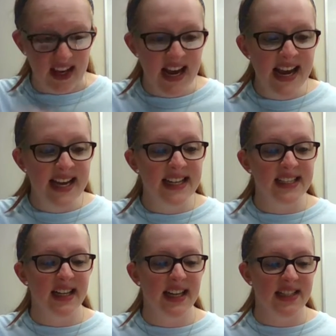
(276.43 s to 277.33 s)

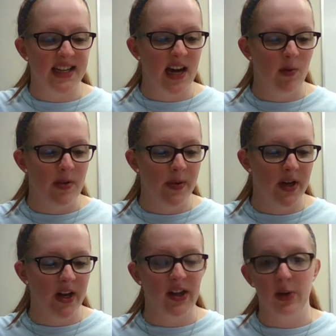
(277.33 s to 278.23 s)
is, let's say we
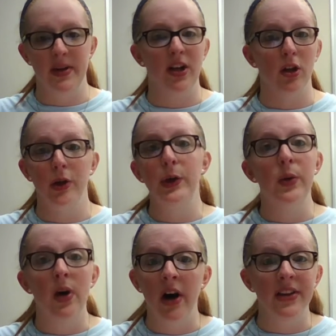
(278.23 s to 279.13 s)
put a little bit of
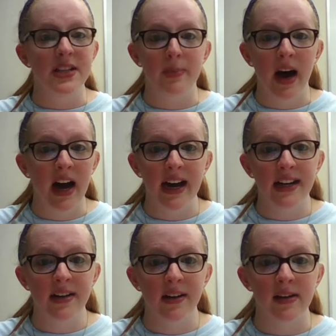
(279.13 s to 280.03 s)
glue on this
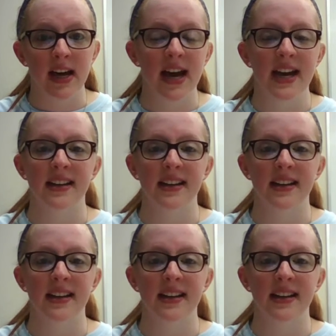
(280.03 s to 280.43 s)
bind, okay?